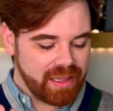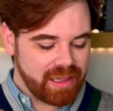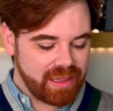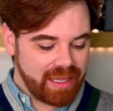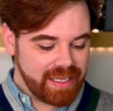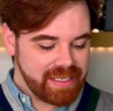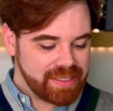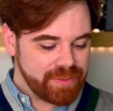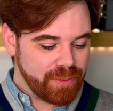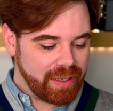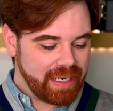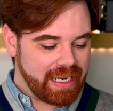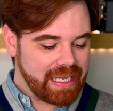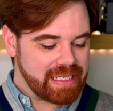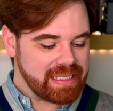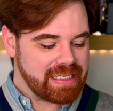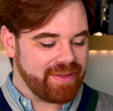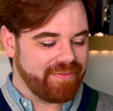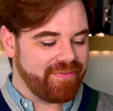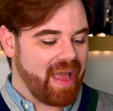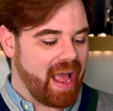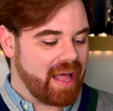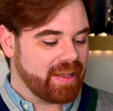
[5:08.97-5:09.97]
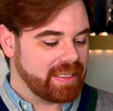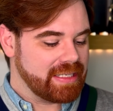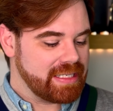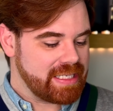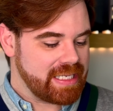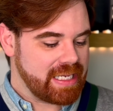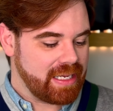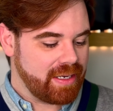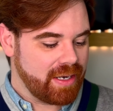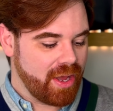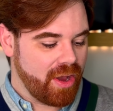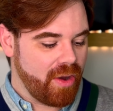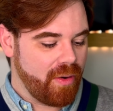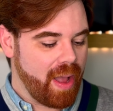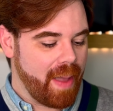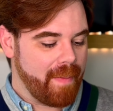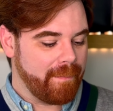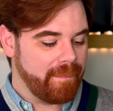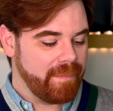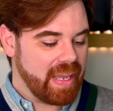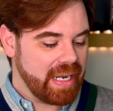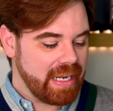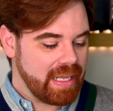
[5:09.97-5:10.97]
This one is the Valentino
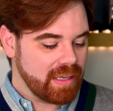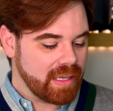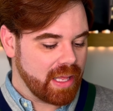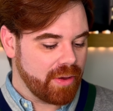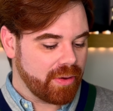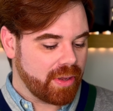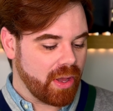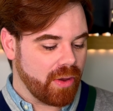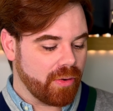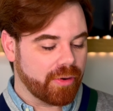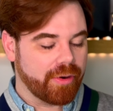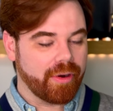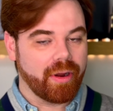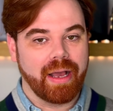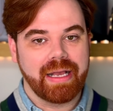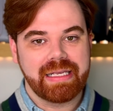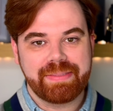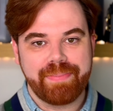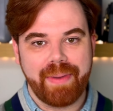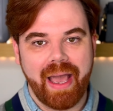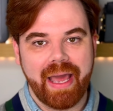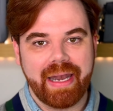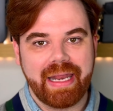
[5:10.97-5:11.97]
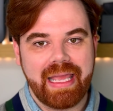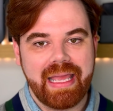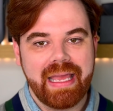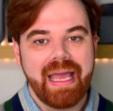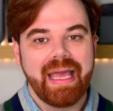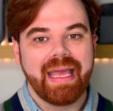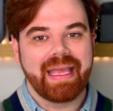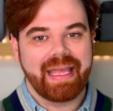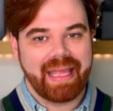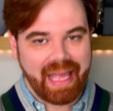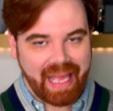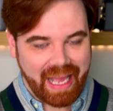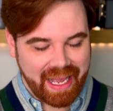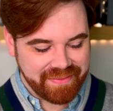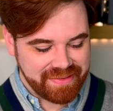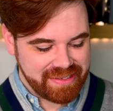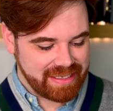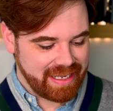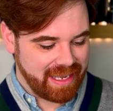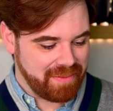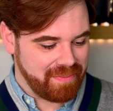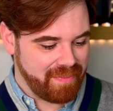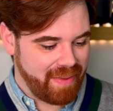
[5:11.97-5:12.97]
Mini Loco Crossbody
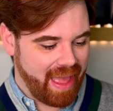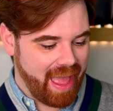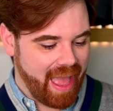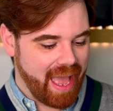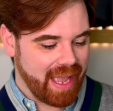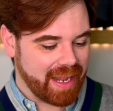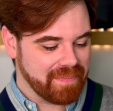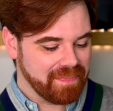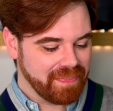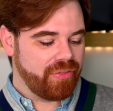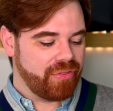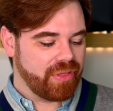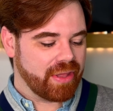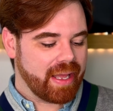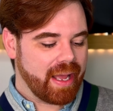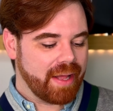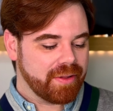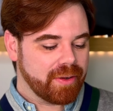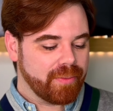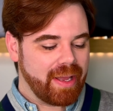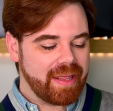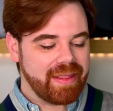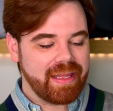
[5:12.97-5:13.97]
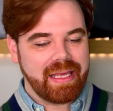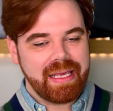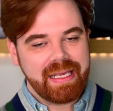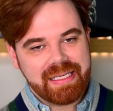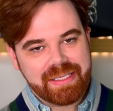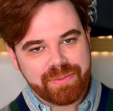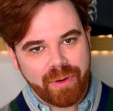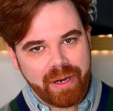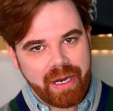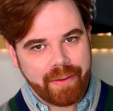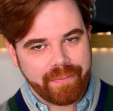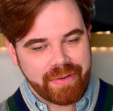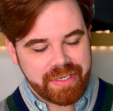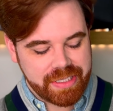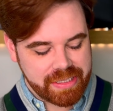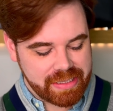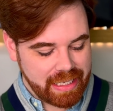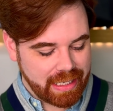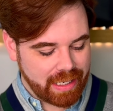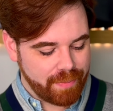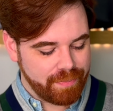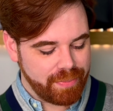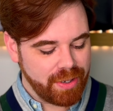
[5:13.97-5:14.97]
Calfskin bag. The colorway that he's wearing, which is
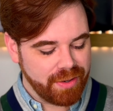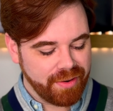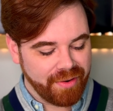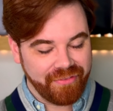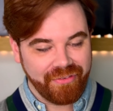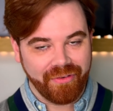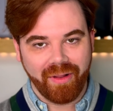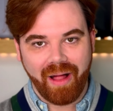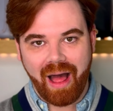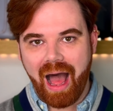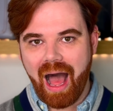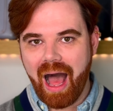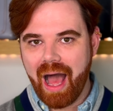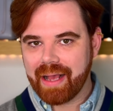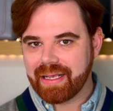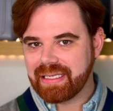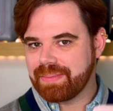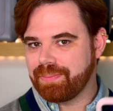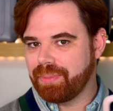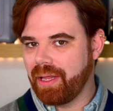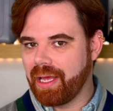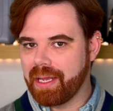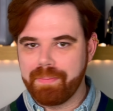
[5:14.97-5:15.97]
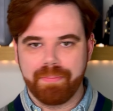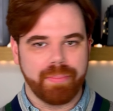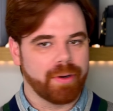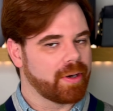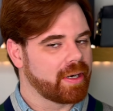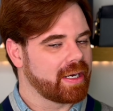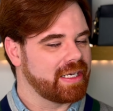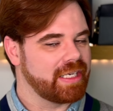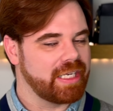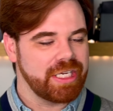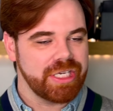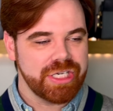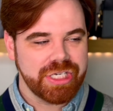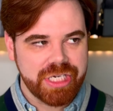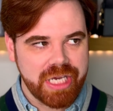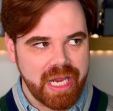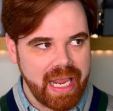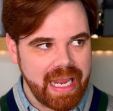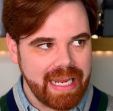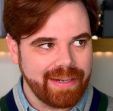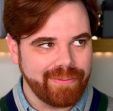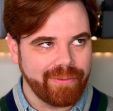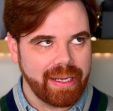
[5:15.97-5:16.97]
like a beautiful oxblood burgundy
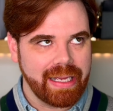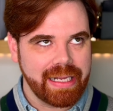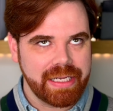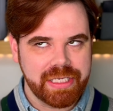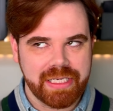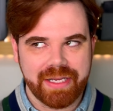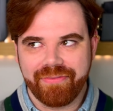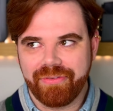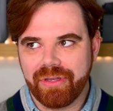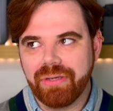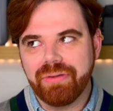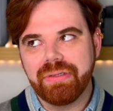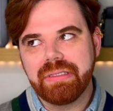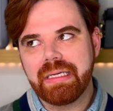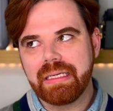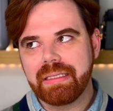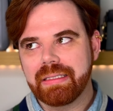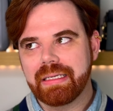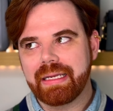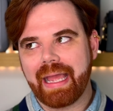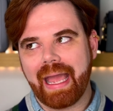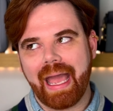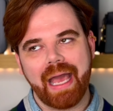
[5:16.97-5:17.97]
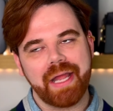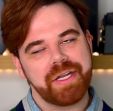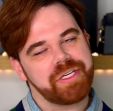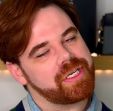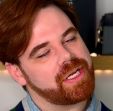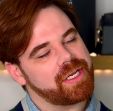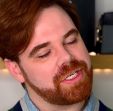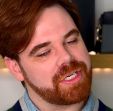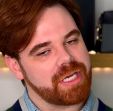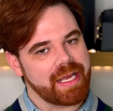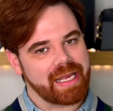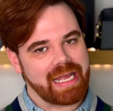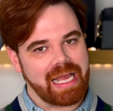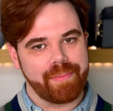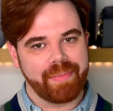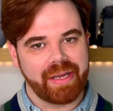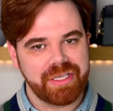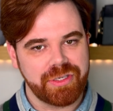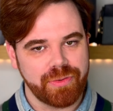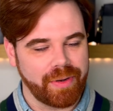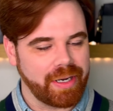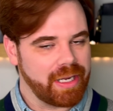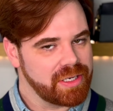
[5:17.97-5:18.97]
shade, which if you didn't catch it, check out my
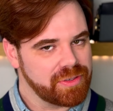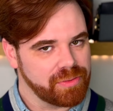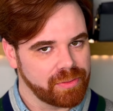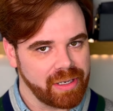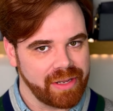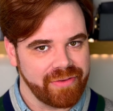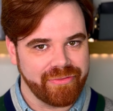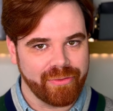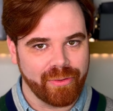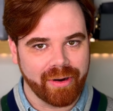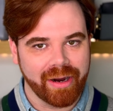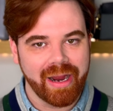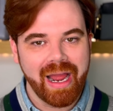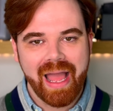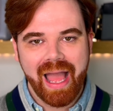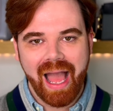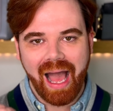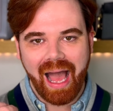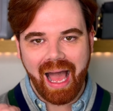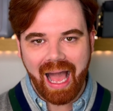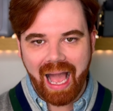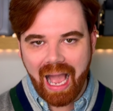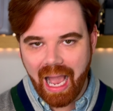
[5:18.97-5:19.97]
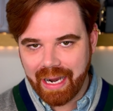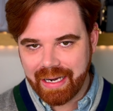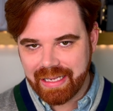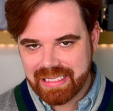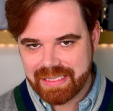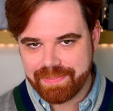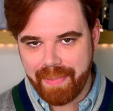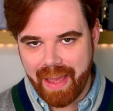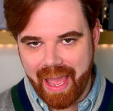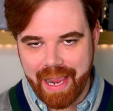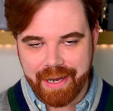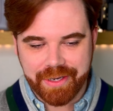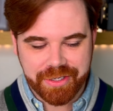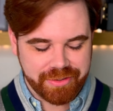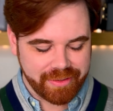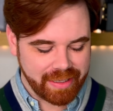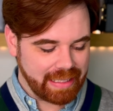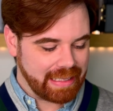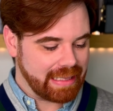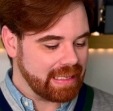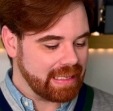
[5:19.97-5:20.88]
twenty twenty-four hottest bag trend